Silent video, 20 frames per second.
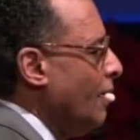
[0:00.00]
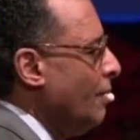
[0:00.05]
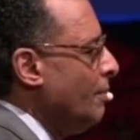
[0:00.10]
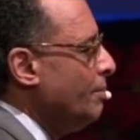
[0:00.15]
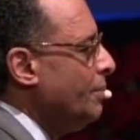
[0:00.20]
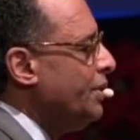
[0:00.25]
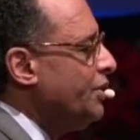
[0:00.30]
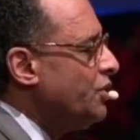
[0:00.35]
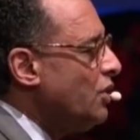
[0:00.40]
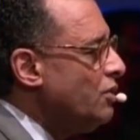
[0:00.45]

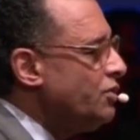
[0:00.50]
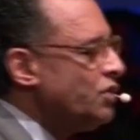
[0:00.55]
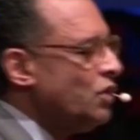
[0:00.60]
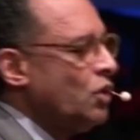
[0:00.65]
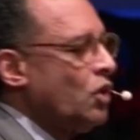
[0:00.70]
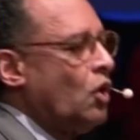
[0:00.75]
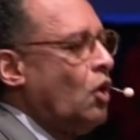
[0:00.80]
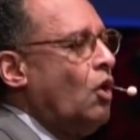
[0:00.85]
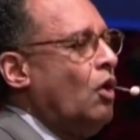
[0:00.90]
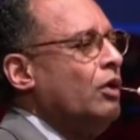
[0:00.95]
But he's also
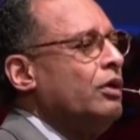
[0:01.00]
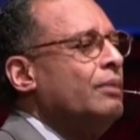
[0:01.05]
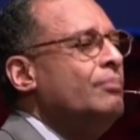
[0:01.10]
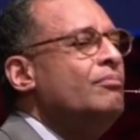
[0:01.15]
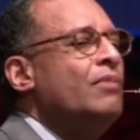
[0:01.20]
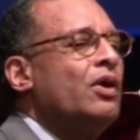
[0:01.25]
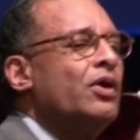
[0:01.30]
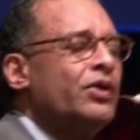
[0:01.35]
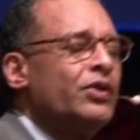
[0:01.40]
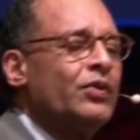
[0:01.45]
called a
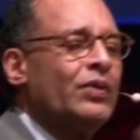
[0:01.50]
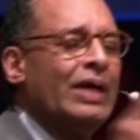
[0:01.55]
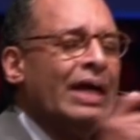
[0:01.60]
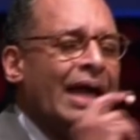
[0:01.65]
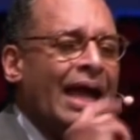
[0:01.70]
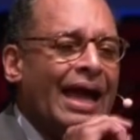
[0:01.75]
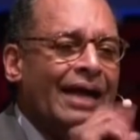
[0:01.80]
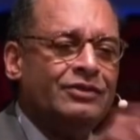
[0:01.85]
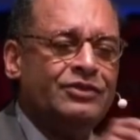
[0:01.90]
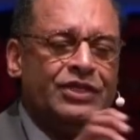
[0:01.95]
murderer.
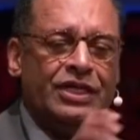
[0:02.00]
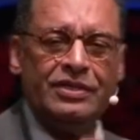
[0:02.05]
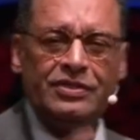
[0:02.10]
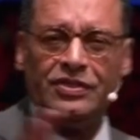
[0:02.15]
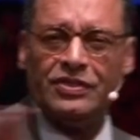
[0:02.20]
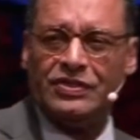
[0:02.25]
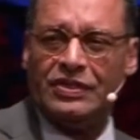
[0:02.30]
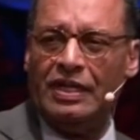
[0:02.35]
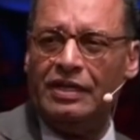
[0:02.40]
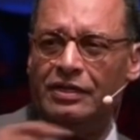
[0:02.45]
And
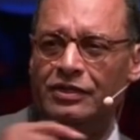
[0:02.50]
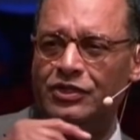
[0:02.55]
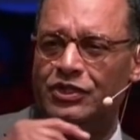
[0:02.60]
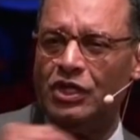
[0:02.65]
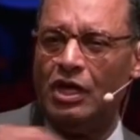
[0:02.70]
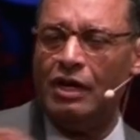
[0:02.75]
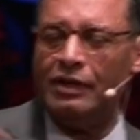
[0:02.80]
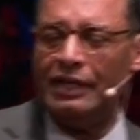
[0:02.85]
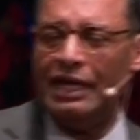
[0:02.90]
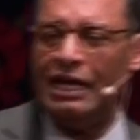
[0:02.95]
Jesus said in
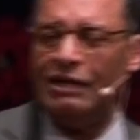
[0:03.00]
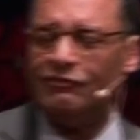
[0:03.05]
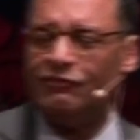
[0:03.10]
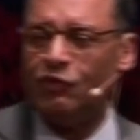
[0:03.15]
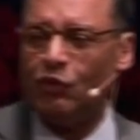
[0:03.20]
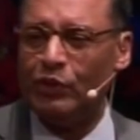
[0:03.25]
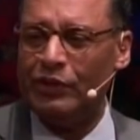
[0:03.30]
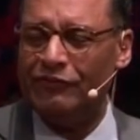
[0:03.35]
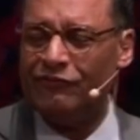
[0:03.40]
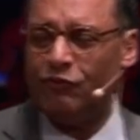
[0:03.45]
John 8
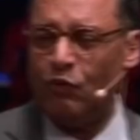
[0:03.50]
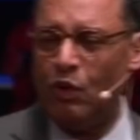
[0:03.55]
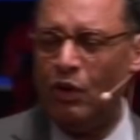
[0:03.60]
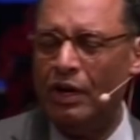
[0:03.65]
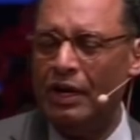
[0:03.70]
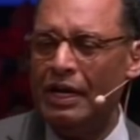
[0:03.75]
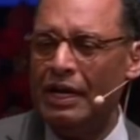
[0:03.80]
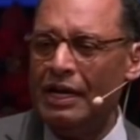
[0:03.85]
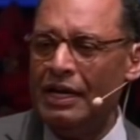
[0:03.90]
44,